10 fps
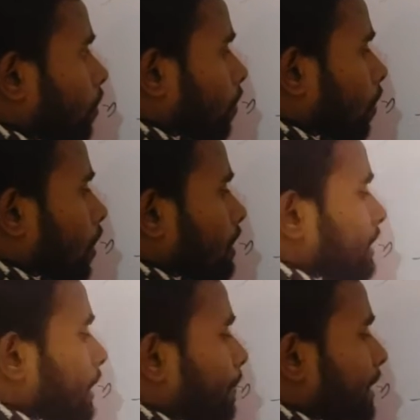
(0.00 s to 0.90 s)
cos
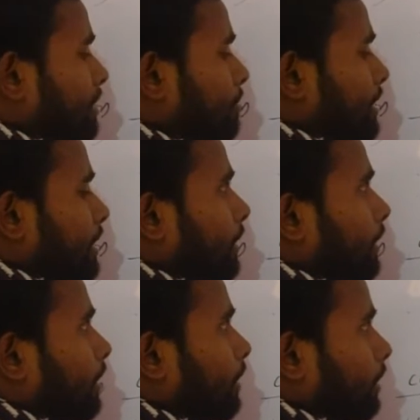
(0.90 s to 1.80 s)
A plus B
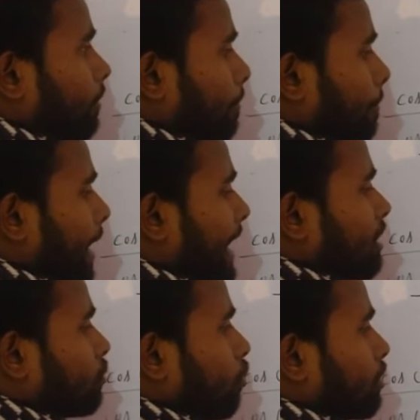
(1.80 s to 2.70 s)

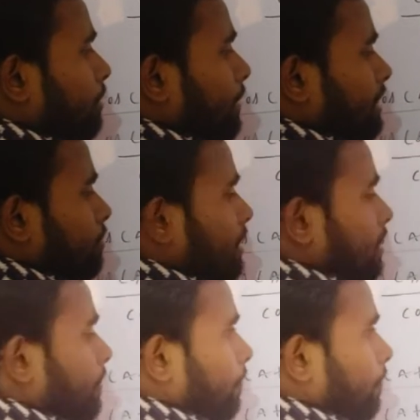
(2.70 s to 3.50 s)
minus cos A minus B